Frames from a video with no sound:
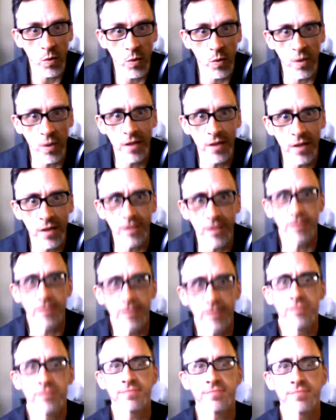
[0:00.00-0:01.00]
Well,
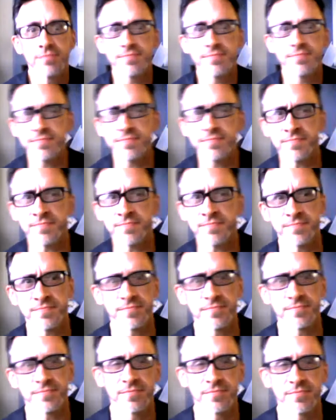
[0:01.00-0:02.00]

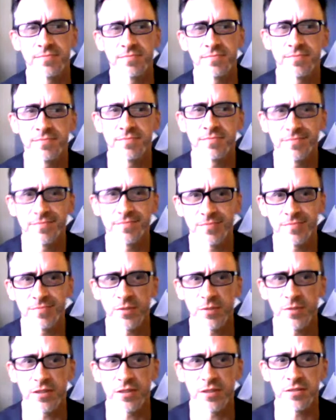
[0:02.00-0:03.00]
wow,
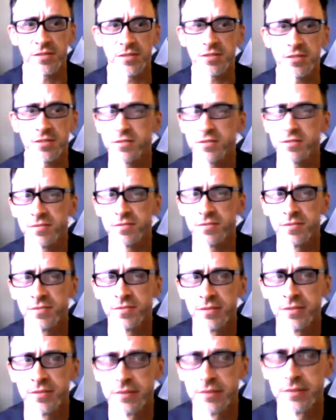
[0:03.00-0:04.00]
this
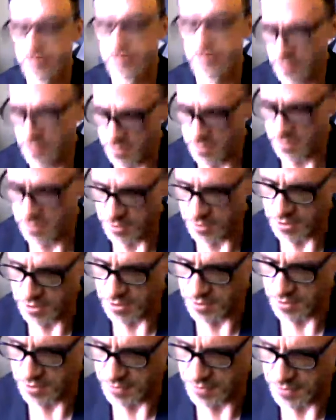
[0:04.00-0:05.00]
doesn't really
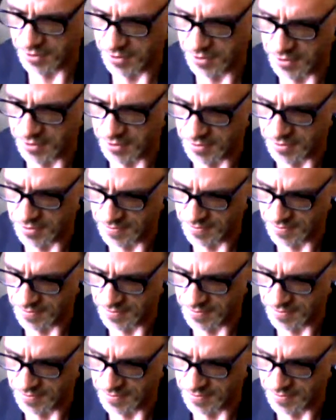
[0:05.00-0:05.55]
look very good.